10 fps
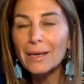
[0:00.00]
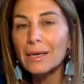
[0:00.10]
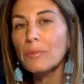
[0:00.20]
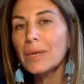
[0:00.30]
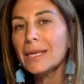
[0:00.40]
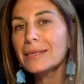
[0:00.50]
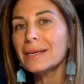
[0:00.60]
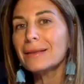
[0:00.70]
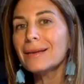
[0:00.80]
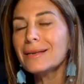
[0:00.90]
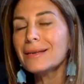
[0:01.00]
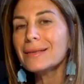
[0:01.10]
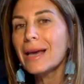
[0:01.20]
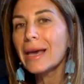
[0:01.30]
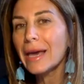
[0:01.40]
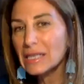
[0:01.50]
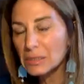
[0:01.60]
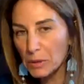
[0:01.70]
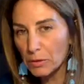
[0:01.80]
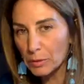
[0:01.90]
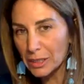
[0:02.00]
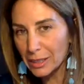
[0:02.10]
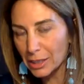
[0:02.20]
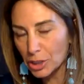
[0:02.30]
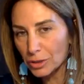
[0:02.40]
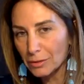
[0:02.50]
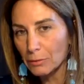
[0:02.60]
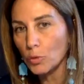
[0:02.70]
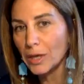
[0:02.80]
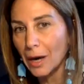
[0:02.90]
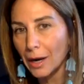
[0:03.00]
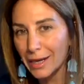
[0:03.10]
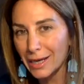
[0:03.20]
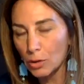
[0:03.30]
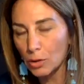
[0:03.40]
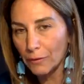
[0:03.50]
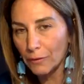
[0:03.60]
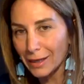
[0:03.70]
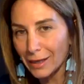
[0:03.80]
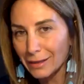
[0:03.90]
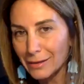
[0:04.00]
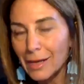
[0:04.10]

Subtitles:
It means that there is experimentation, that we are innovating.